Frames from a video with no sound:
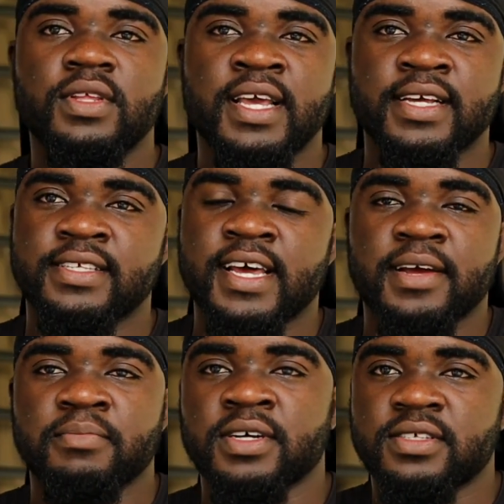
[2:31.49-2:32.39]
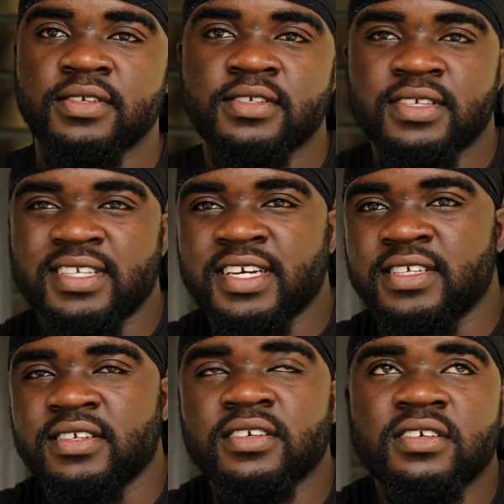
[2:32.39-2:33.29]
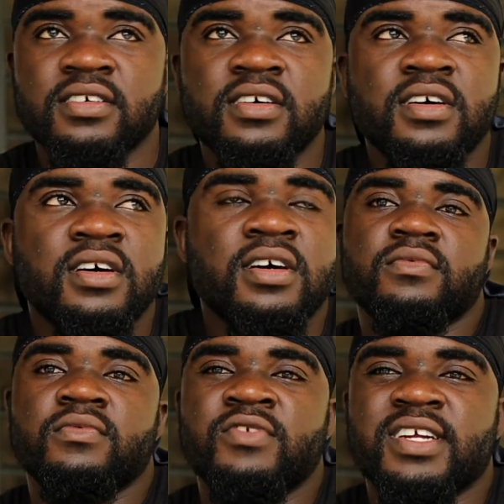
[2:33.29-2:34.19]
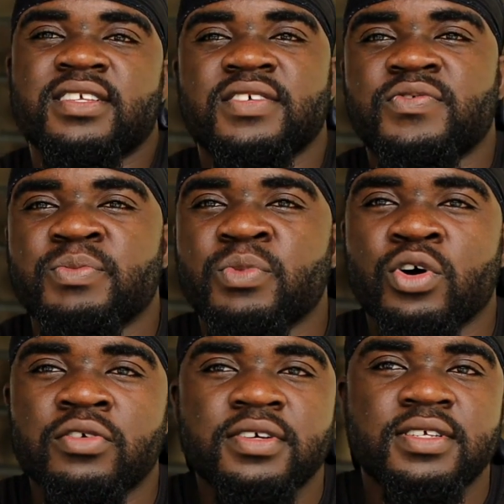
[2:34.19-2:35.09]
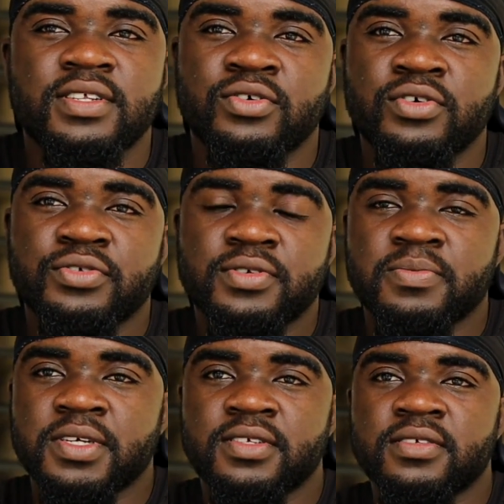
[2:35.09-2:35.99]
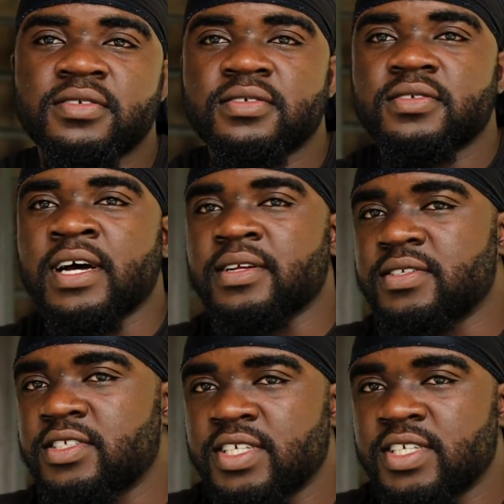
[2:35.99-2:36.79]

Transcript: exact muscles such as the rectus femoris and all those muscles I